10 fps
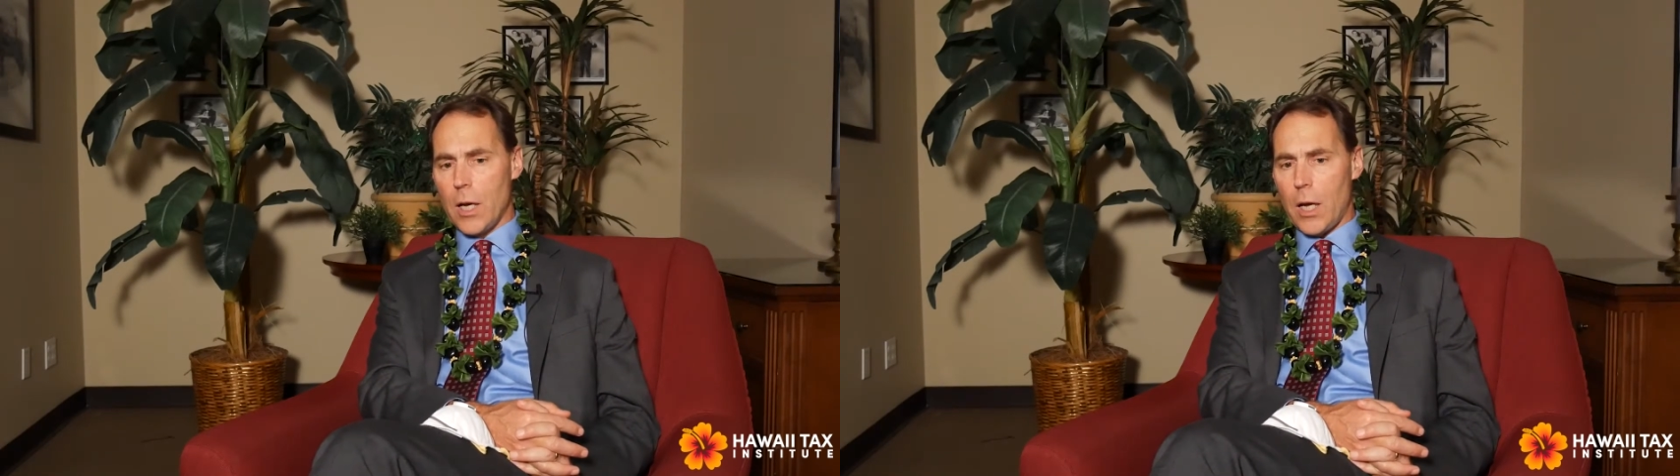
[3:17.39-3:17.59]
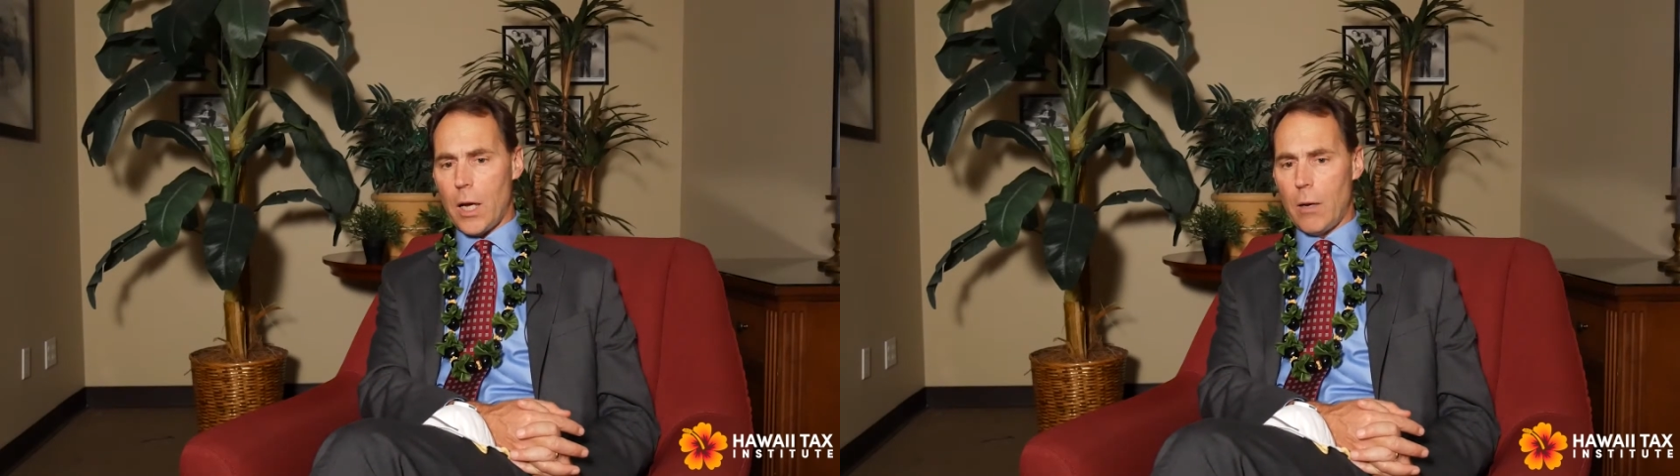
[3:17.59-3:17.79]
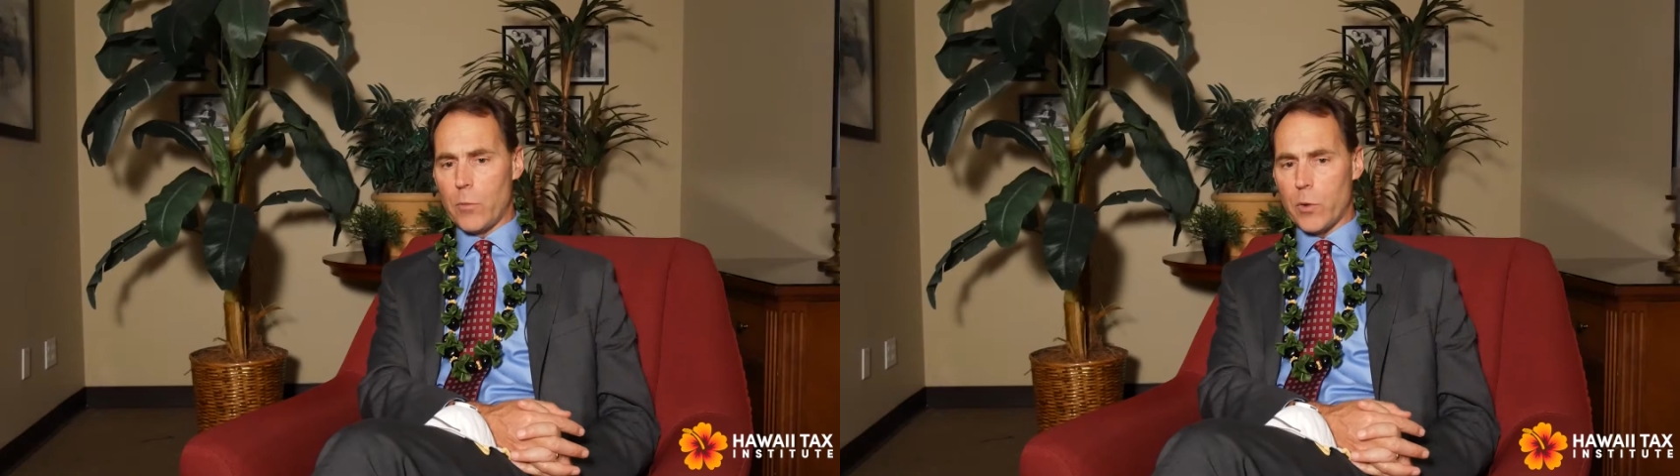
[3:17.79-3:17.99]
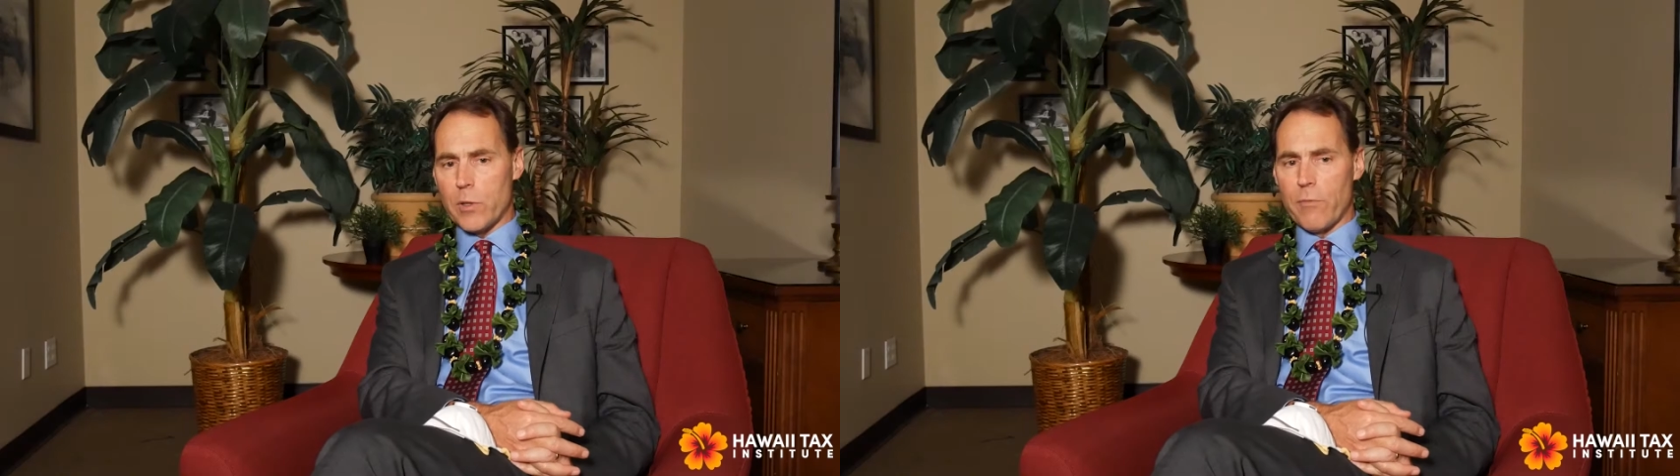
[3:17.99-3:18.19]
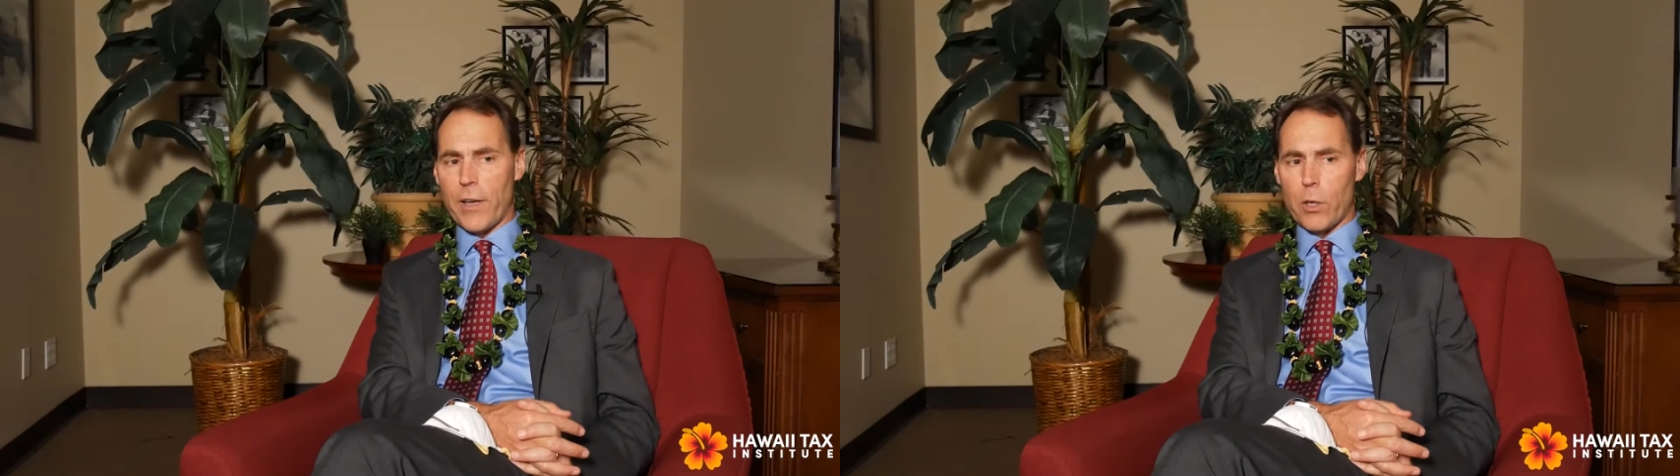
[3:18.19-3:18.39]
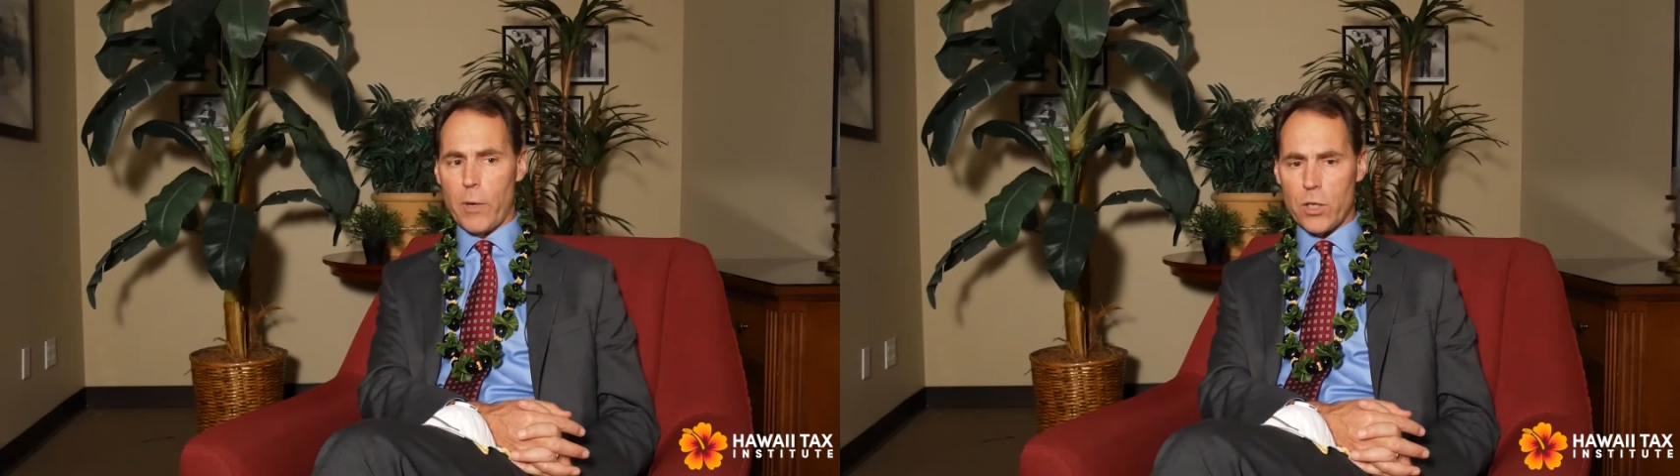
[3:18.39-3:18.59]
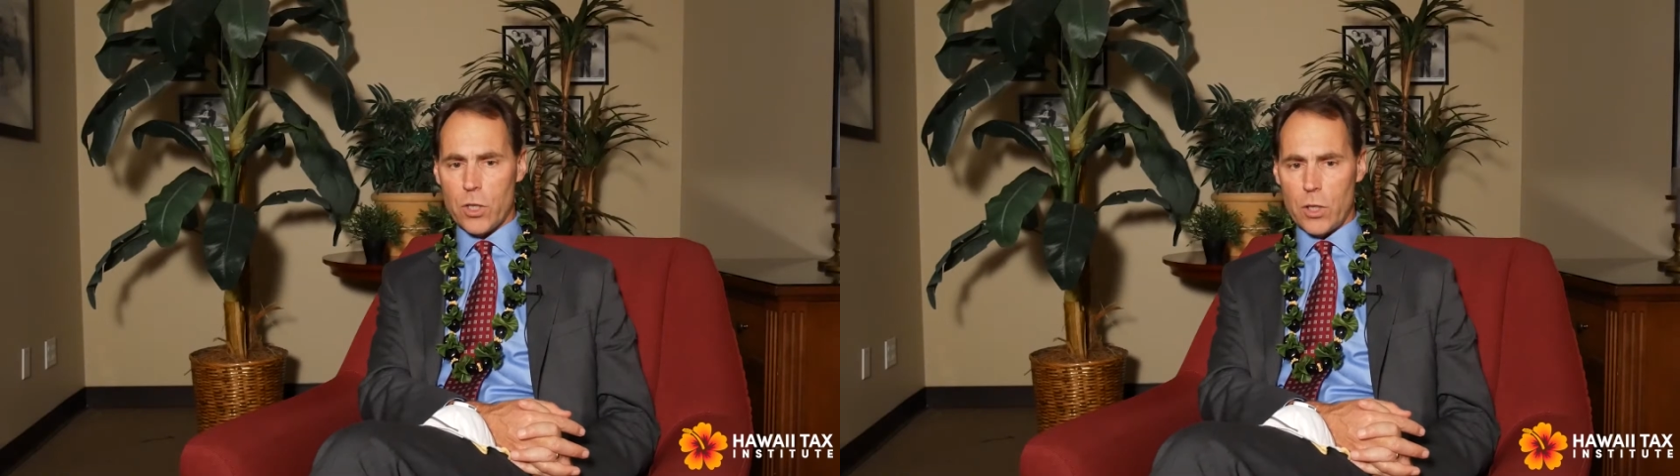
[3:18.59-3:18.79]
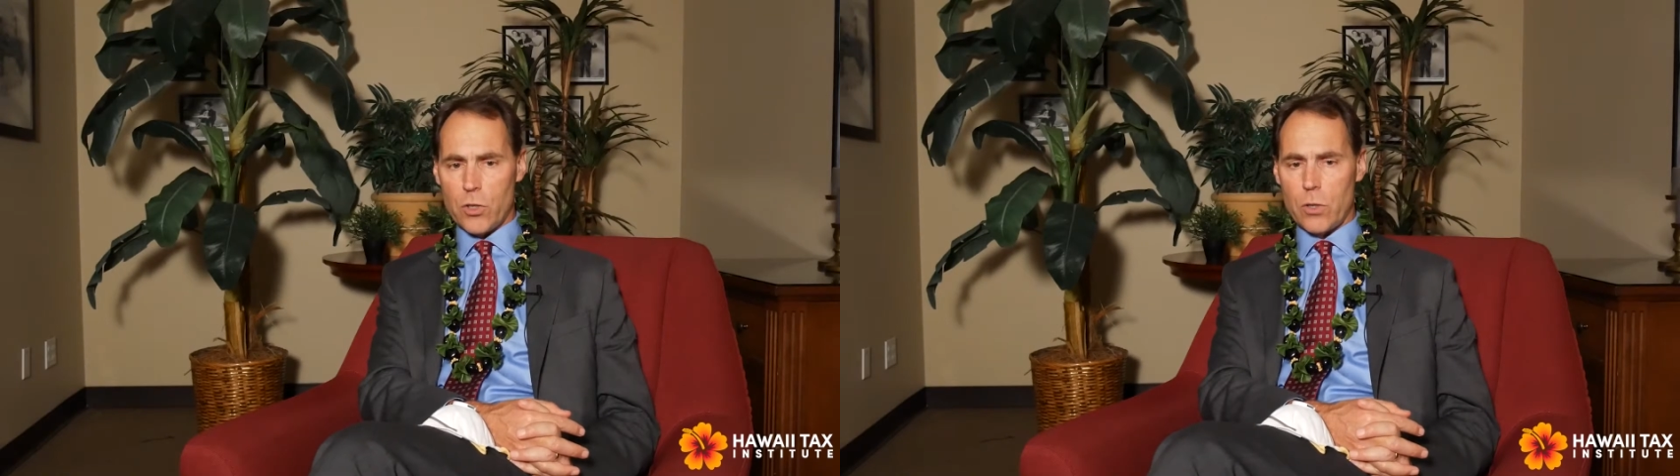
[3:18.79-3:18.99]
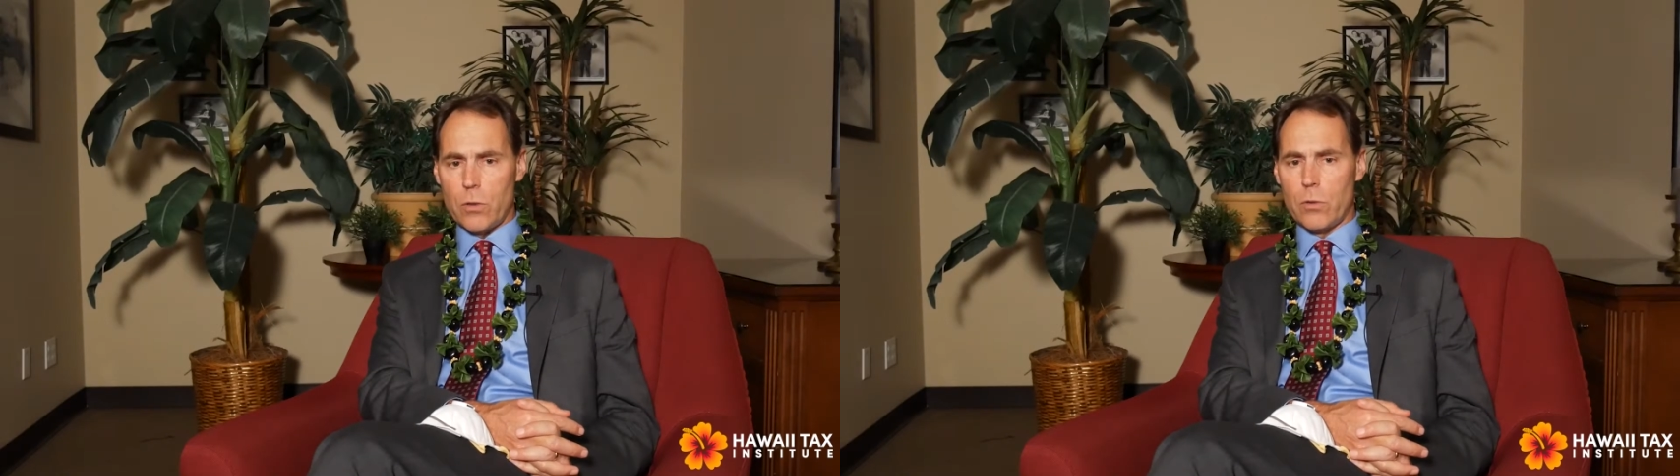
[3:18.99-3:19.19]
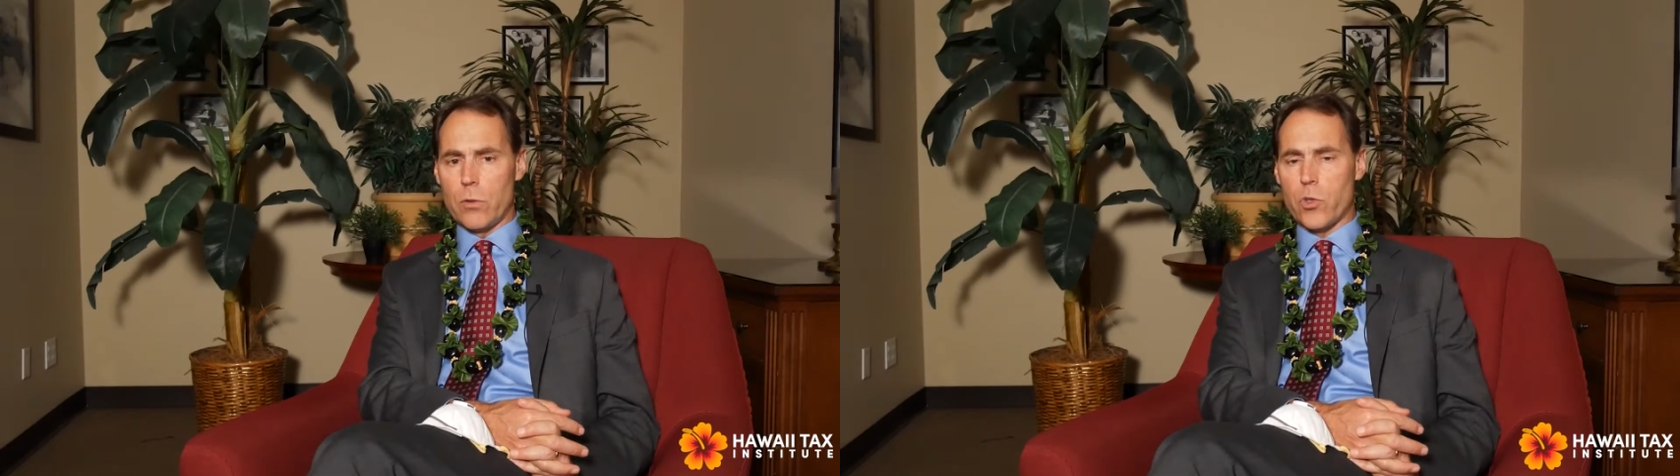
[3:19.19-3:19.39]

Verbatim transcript: um, doing some valuation issues,